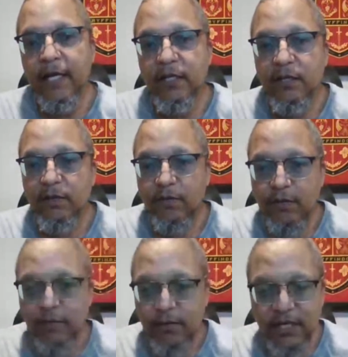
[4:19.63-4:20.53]
Let's
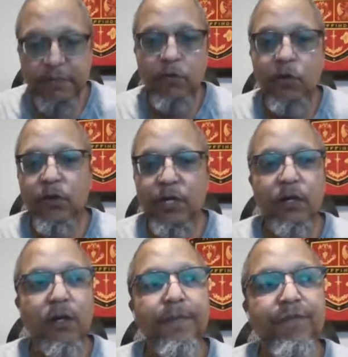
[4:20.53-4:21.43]
let's be real
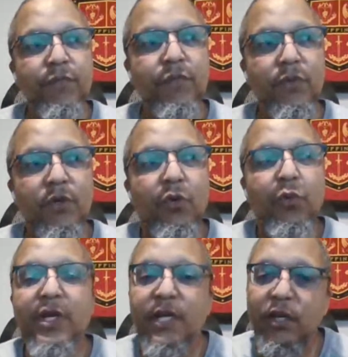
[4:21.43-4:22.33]
here.
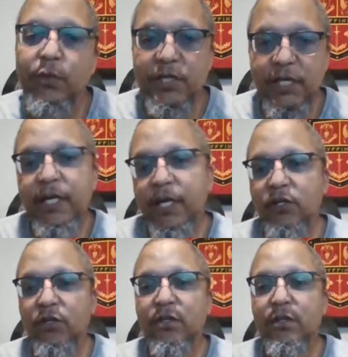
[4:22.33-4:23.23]
We're dealing with
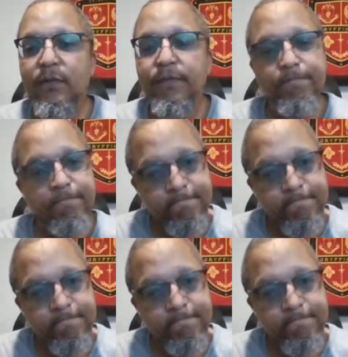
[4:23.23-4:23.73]
teenagers.